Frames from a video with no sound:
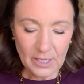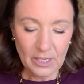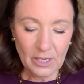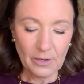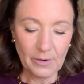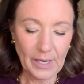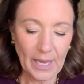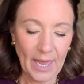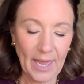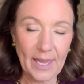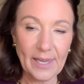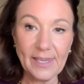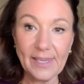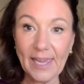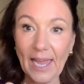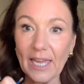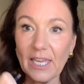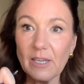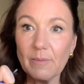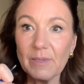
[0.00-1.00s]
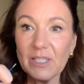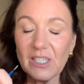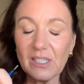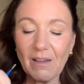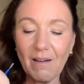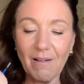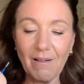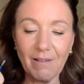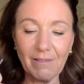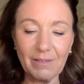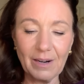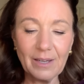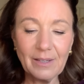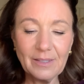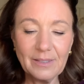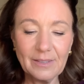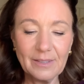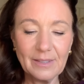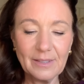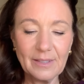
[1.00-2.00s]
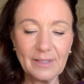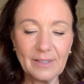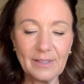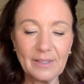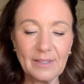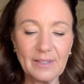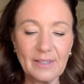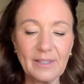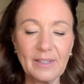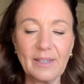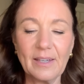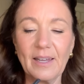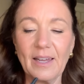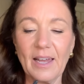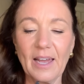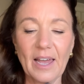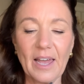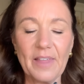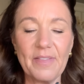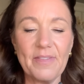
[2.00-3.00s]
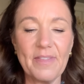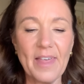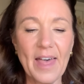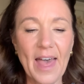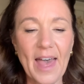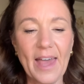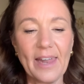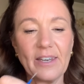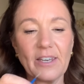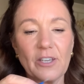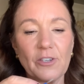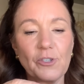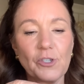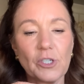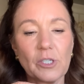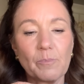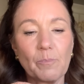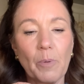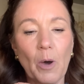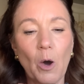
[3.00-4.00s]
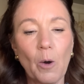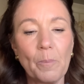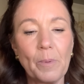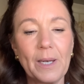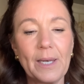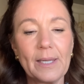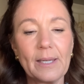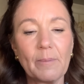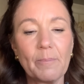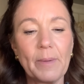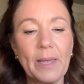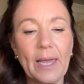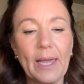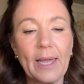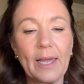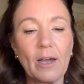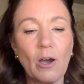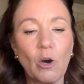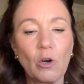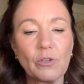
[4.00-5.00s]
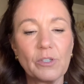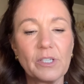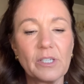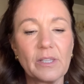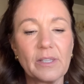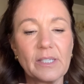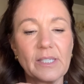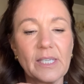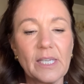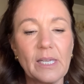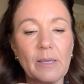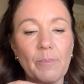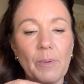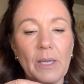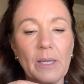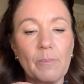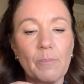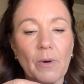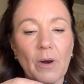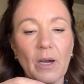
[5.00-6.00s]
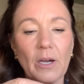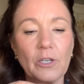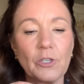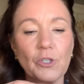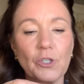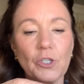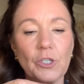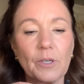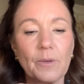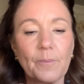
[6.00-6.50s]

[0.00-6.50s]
Okay, get your mascara and then just pop a little bit onto the TP brush.